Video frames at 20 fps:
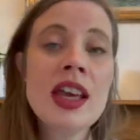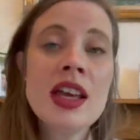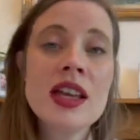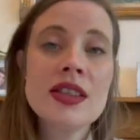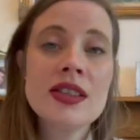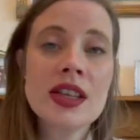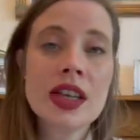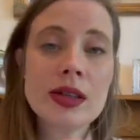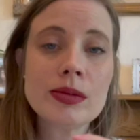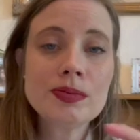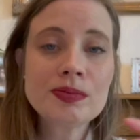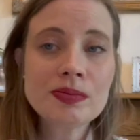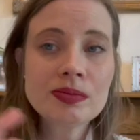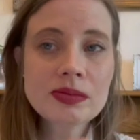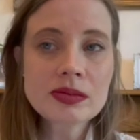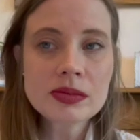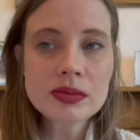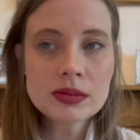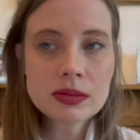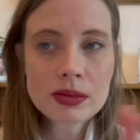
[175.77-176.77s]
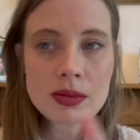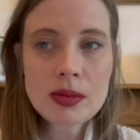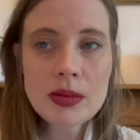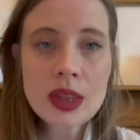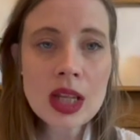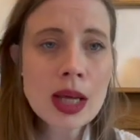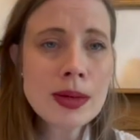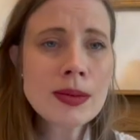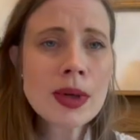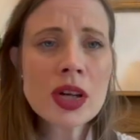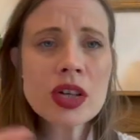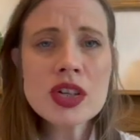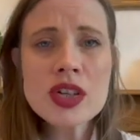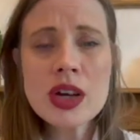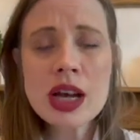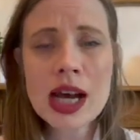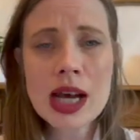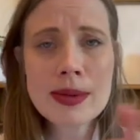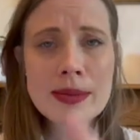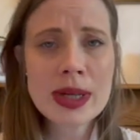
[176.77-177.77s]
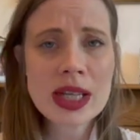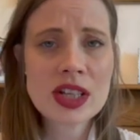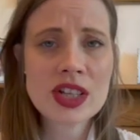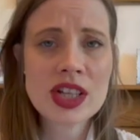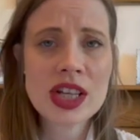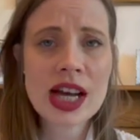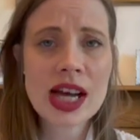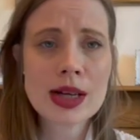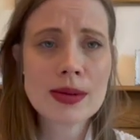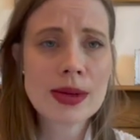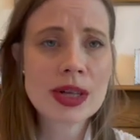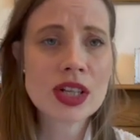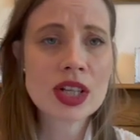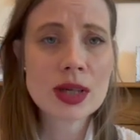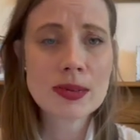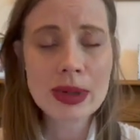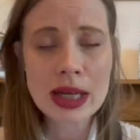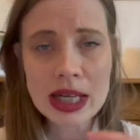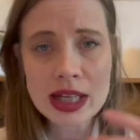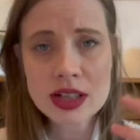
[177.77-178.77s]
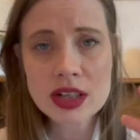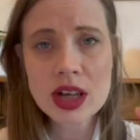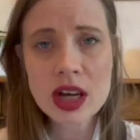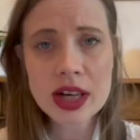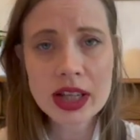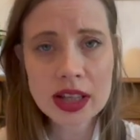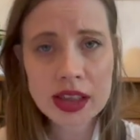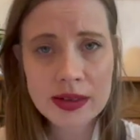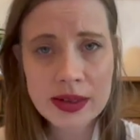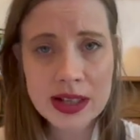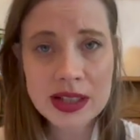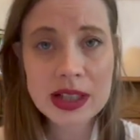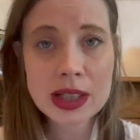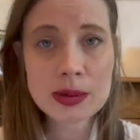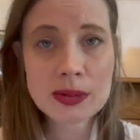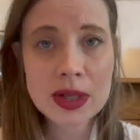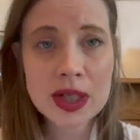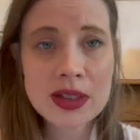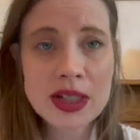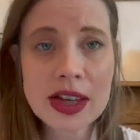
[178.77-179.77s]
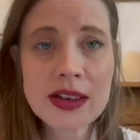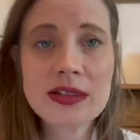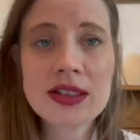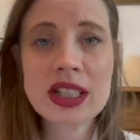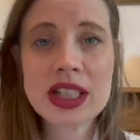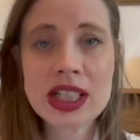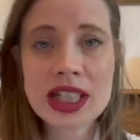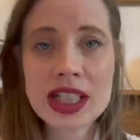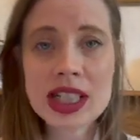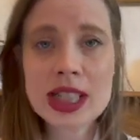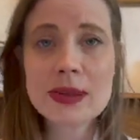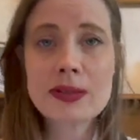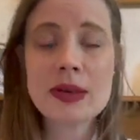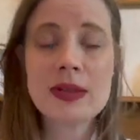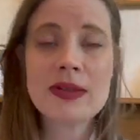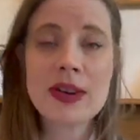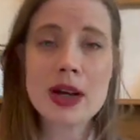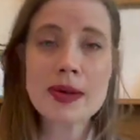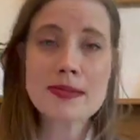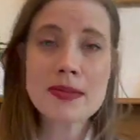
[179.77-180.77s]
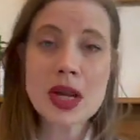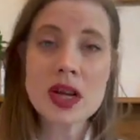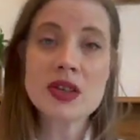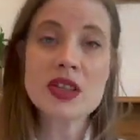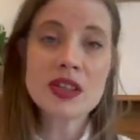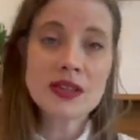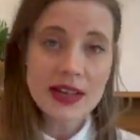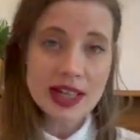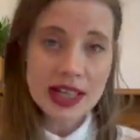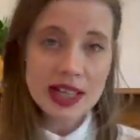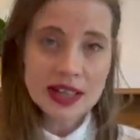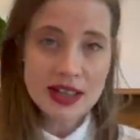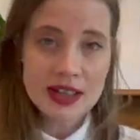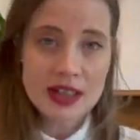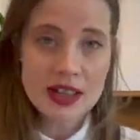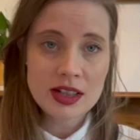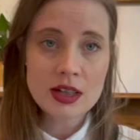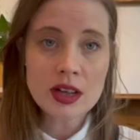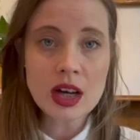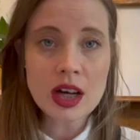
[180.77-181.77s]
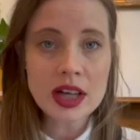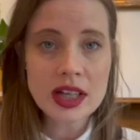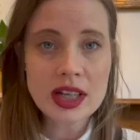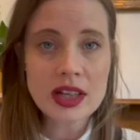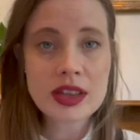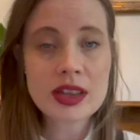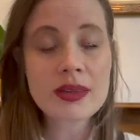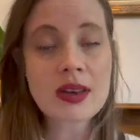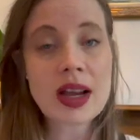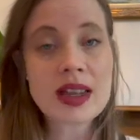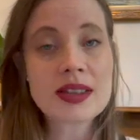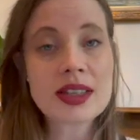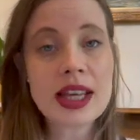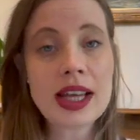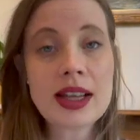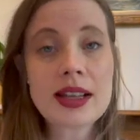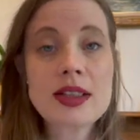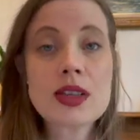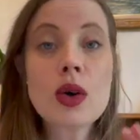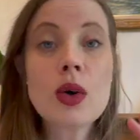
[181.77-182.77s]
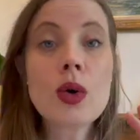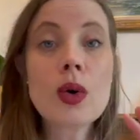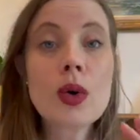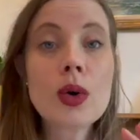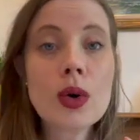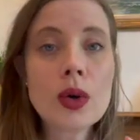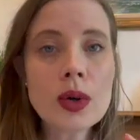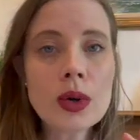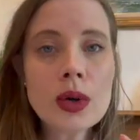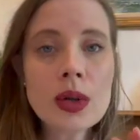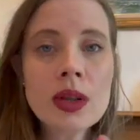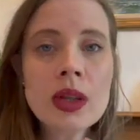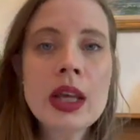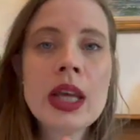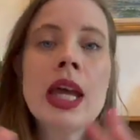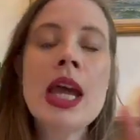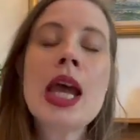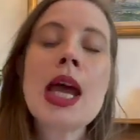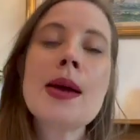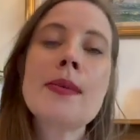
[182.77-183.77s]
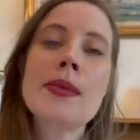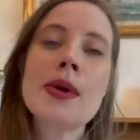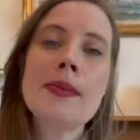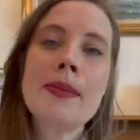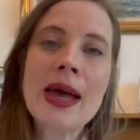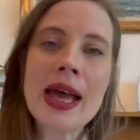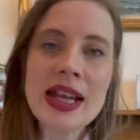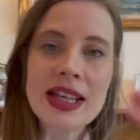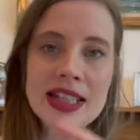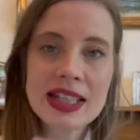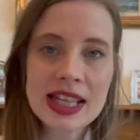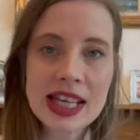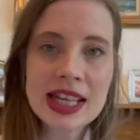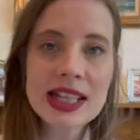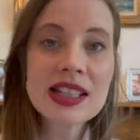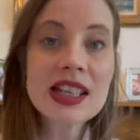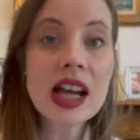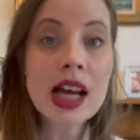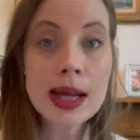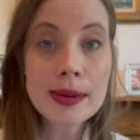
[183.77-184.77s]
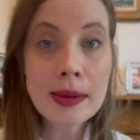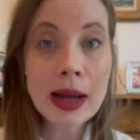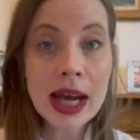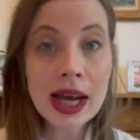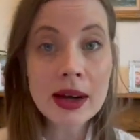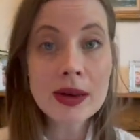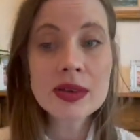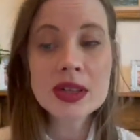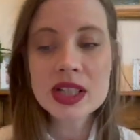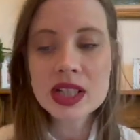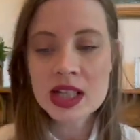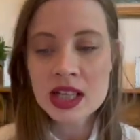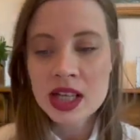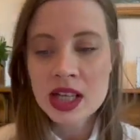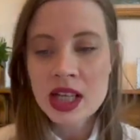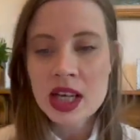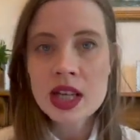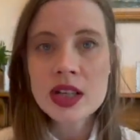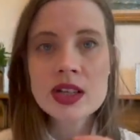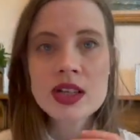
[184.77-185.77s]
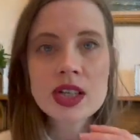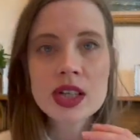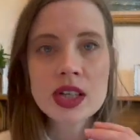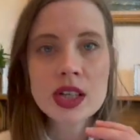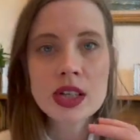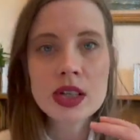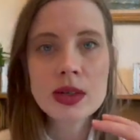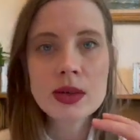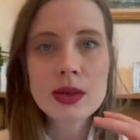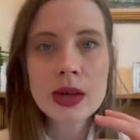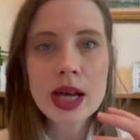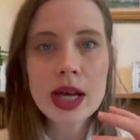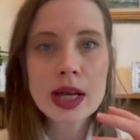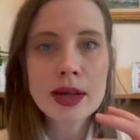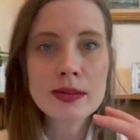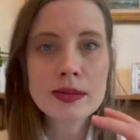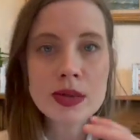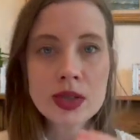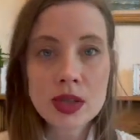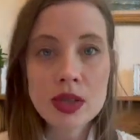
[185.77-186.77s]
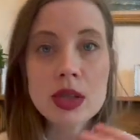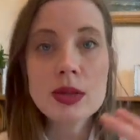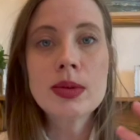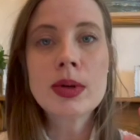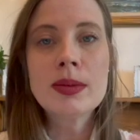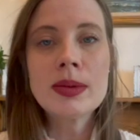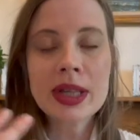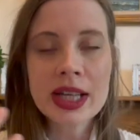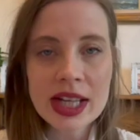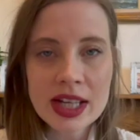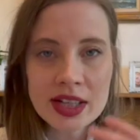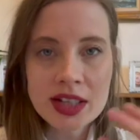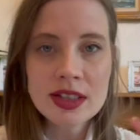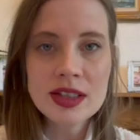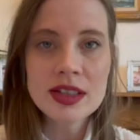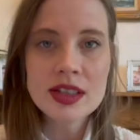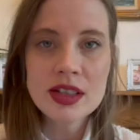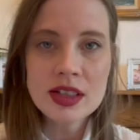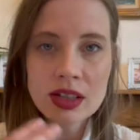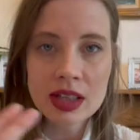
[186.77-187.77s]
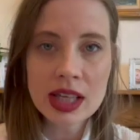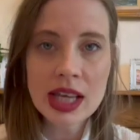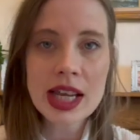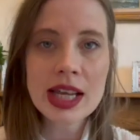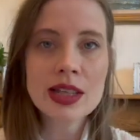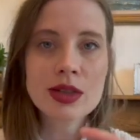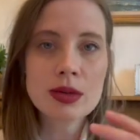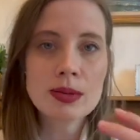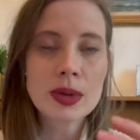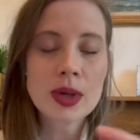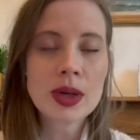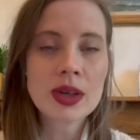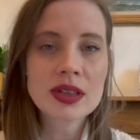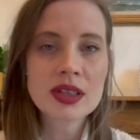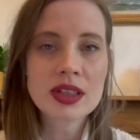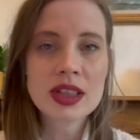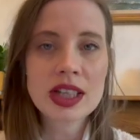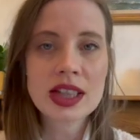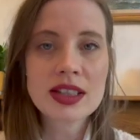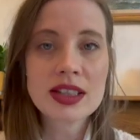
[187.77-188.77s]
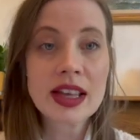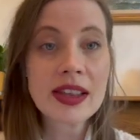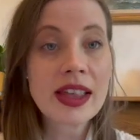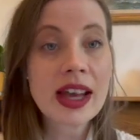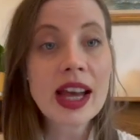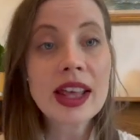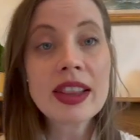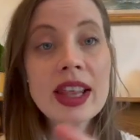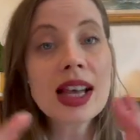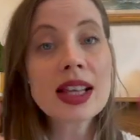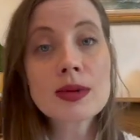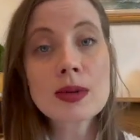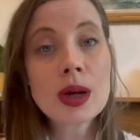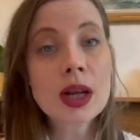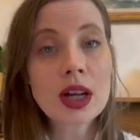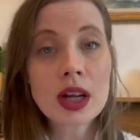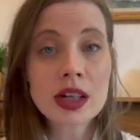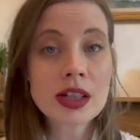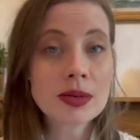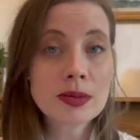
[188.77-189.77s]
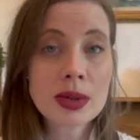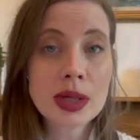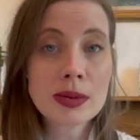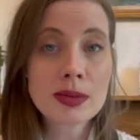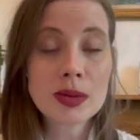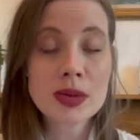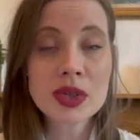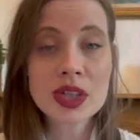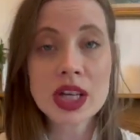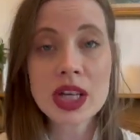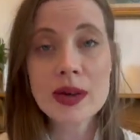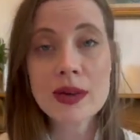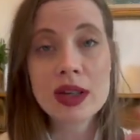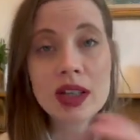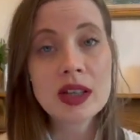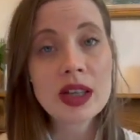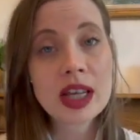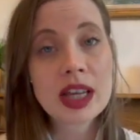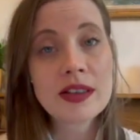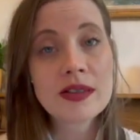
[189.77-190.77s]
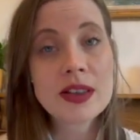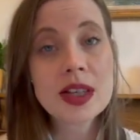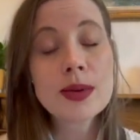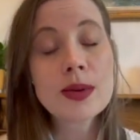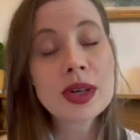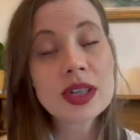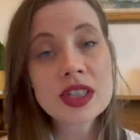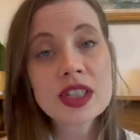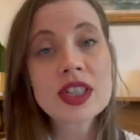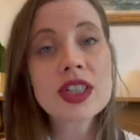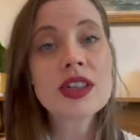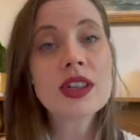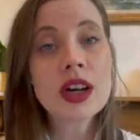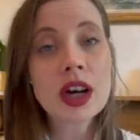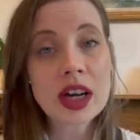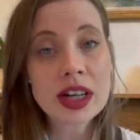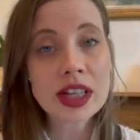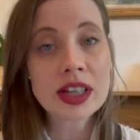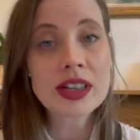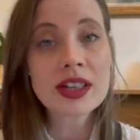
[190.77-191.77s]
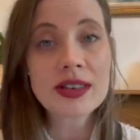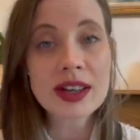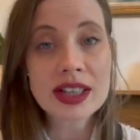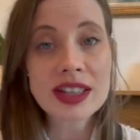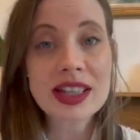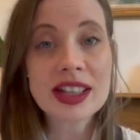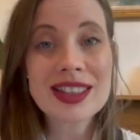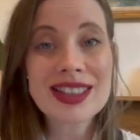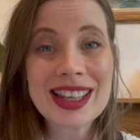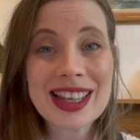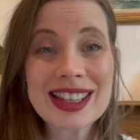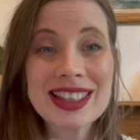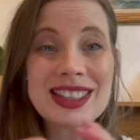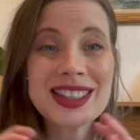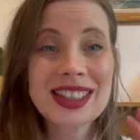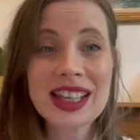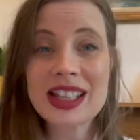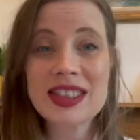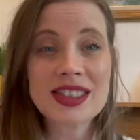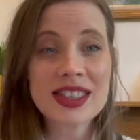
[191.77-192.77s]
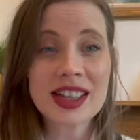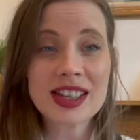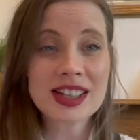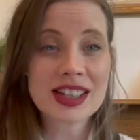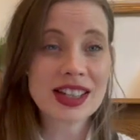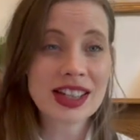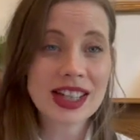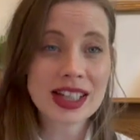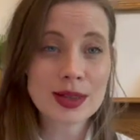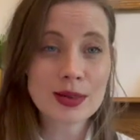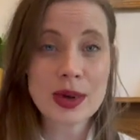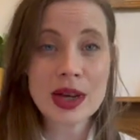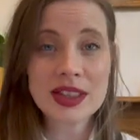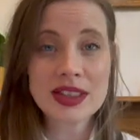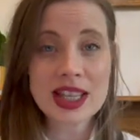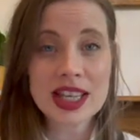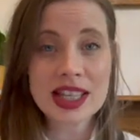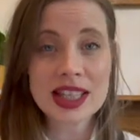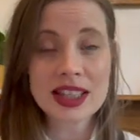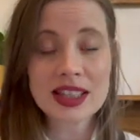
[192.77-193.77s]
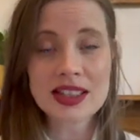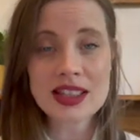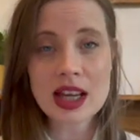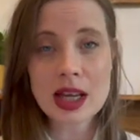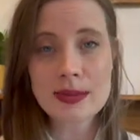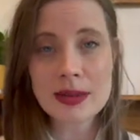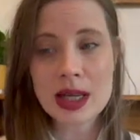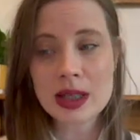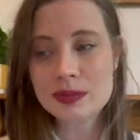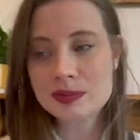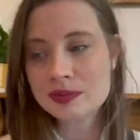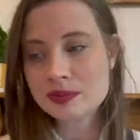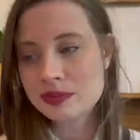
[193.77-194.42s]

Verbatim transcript: So I'm not sure how many she had when she applied to cardiothoracics, but you definitely need to be very motivated to cardiothoracics or prepared to take time out to um, do the publications and do the case reports and things like that. And that's what a lot of people do. And if you want to do cardiothoracics, then, then certainly it's worth taking the time out.